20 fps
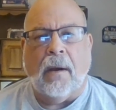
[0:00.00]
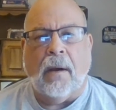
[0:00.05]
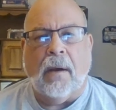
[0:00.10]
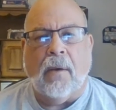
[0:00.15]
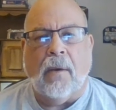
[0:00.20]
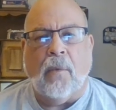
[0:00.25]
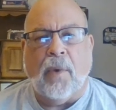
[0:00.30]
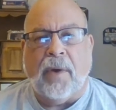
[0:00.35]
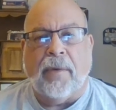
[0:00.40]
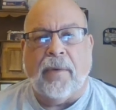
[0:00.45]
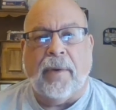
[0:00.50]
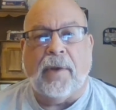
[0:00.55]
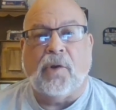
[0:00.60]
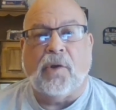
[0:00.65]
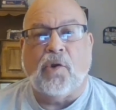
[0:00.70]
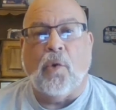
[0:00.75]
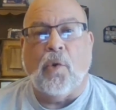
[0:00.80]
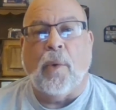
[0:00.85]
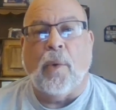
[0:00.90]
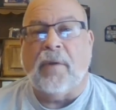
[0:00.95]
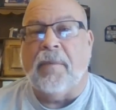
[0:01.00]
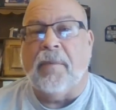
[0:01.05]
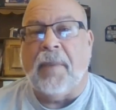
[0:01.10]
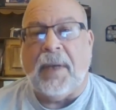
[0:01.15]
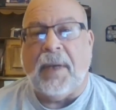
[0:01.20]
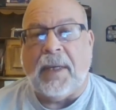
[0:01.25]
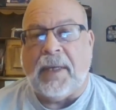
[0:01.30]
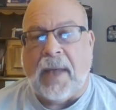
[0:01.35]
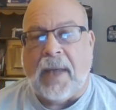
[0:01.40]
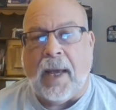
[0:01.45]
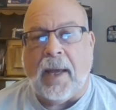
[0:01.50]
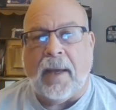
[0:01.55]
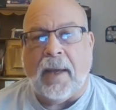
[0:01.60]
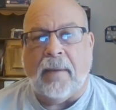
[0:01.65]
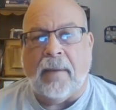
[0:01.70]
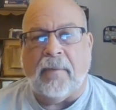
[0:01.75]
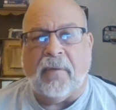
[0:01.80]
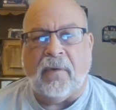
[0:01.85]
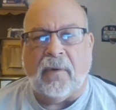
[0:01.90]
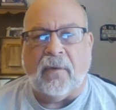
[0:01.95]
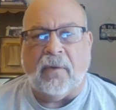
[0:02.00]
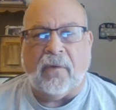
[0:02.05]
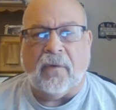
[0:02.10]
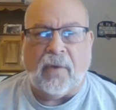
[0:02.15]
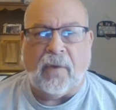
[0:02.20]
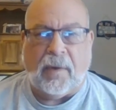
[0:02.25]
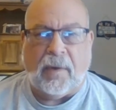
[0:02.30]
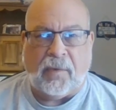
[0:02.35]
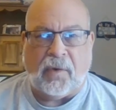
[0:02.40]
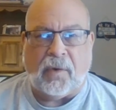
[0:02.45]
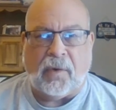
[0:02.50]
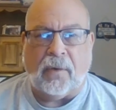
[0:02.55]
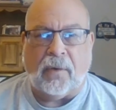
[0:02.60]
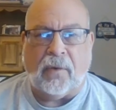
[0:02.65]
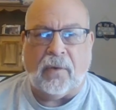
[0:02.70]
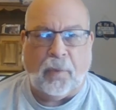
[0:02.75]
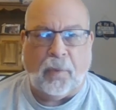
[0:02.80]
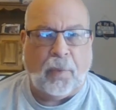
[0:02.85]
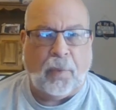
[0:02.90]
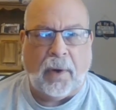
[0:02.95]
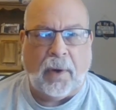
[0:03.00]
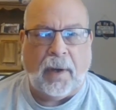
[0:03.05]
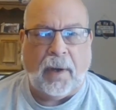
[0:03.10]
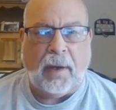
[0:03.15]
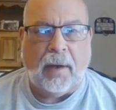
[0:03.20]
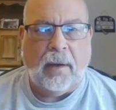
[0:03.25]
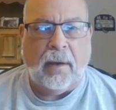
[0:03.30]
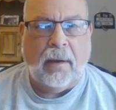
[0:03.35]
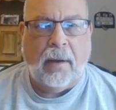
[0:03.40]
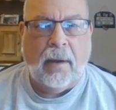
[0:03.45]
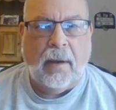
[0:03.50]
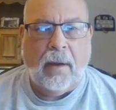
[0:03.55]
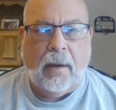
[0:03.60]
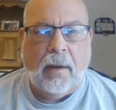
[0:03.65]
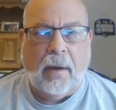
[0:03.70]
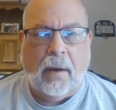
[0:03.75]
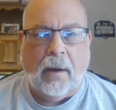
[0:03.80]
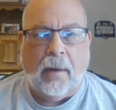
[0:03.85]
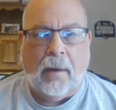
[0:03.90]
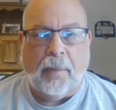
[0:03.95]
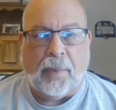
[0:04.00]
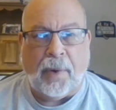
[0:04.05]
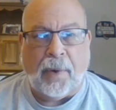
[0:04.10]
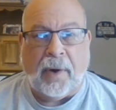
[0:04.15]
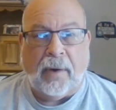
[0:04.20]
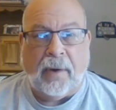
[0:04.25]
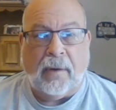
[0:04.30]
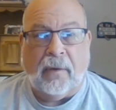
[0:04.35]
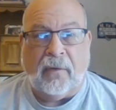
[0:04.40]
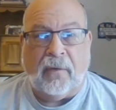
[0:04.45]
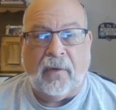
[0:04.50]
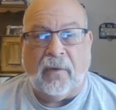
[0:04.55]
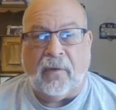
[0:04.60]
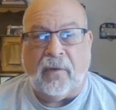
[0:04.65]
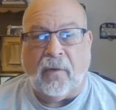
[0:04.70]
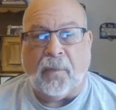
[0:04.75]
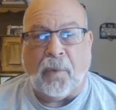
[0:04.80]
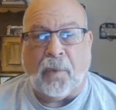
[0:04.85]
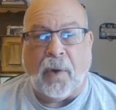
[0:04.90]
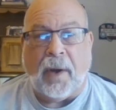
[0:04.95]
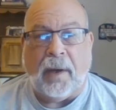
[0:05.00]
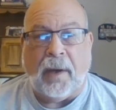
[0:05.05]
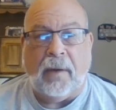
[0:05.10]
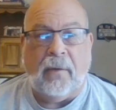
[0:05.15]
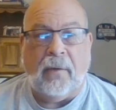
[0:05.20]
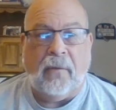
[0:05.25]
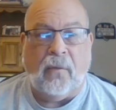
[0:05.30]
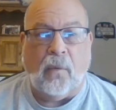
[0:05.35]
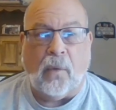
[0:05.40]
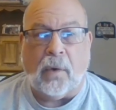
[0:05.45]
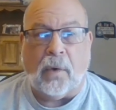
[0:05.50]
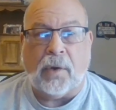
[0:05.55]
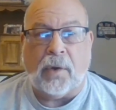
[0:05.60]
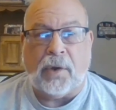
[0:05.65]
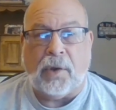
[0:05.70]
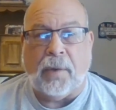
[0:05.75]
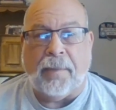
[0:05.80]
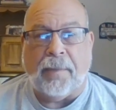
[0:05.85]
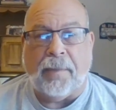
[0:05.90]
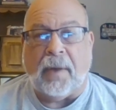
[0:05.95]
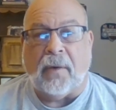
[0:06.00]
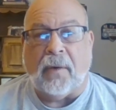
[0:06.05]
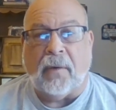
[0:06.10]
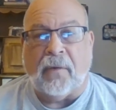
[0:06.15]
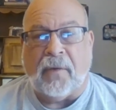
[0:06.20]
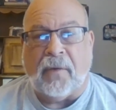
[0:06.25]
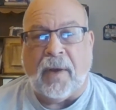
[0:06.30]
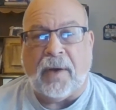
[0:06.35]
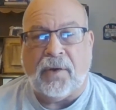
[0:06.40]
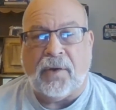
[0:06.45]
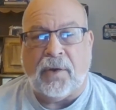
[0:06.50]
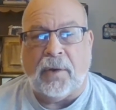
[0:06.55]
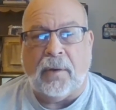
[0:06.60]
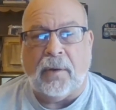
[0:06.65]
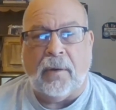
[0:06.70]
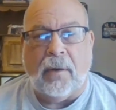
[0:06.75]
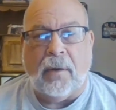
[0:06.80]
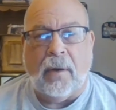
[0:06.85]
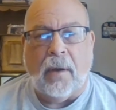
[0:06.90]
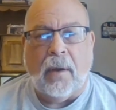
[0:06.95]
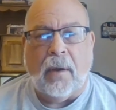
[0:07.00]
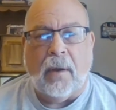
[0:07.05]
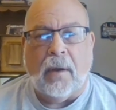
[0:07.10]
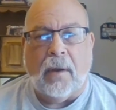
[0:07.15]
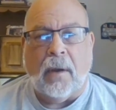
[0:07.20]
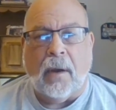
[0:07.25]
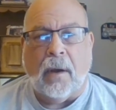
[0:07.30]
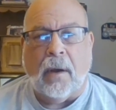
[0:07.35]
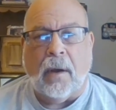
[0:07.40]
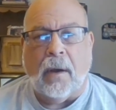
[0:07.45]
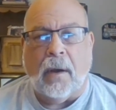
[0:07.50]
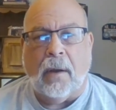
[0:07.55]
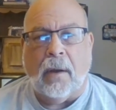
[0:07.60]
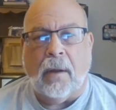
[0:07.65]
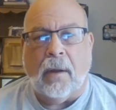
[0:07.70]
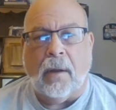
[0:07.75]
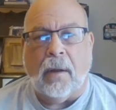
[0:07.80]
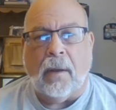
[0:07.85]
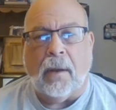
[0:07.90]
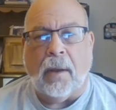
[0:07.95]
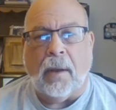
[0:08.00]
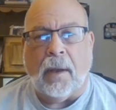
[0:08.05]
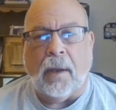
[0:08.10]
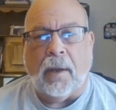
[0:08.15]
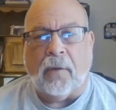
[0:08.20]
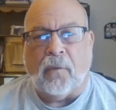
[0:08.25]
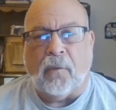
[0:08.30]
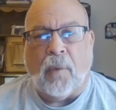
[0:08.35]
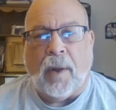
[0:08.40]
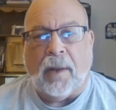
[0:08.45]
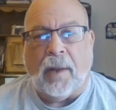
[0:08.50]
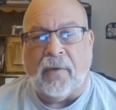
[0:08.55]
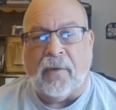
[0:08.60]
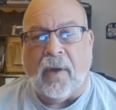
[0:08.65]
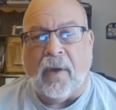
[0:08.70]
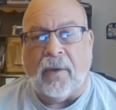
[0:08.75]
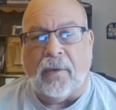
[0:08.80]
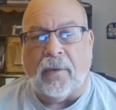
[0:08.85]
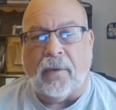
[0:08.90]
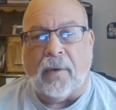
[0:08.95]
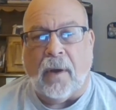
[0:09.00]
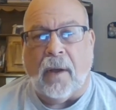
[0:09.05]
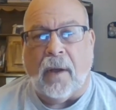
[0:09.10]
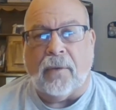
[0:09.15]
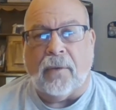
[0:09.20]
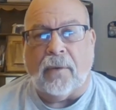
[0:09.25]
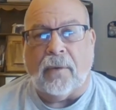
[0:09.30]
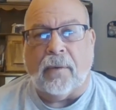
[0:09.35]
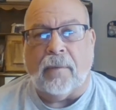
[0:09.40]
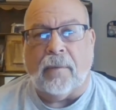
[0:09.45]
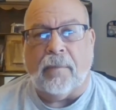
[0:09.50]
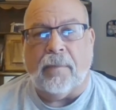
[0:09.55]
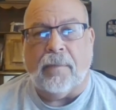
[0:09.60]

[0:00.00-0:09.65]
We are enjoined many times in Scripture to pray. Prayer consists of praise, worship, intercession, as well as other